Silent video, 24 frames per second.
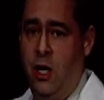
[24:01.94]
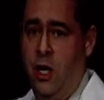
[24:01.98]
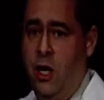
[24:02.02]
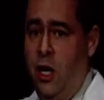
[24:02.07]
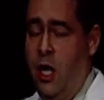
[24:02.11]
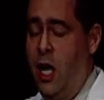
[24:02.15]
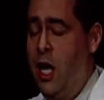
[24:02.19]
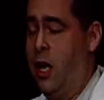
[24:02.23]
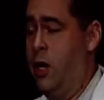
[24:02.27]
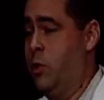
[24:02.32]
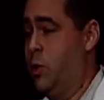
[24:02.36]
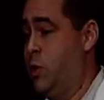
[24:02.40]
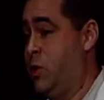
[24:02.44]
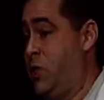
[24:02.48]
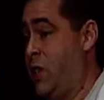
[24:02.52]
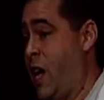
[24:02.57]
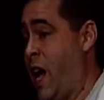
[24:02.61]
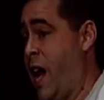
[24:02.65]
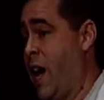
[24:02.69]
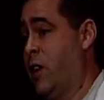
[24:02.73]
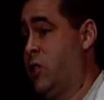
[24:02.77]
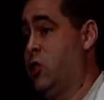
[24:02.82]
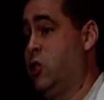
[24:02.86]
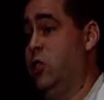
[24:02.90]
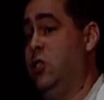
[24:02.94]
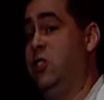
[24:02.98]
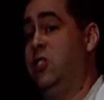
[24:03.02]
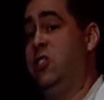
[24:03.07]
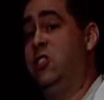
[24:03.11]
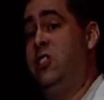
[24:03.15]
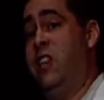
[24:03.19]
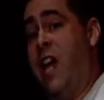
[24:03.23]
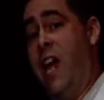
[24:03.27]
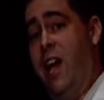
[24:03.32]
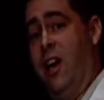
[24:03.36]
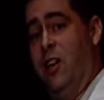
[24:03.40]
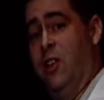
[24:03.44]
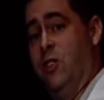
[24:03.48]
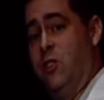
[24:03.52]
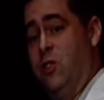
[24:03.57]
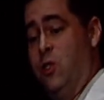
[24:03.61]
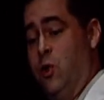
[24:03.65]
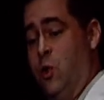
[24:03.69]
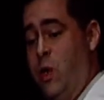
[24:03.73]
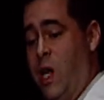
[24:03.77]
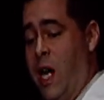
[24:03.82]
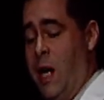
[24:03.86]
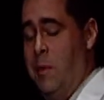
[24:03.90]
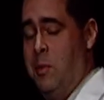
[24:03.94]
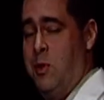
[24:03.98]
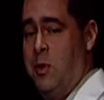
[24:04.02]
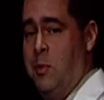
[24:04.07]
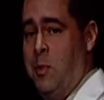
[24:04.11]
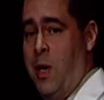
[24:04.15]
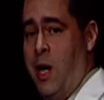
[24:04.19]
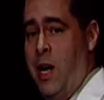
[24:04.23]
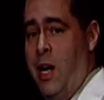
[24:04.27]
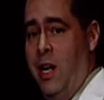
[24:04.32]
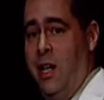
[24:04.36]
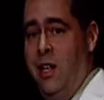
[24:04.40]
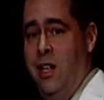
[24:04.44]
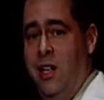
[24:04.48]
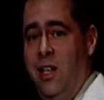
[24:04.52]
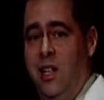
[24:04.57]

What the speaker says: and it was actually sales who came to my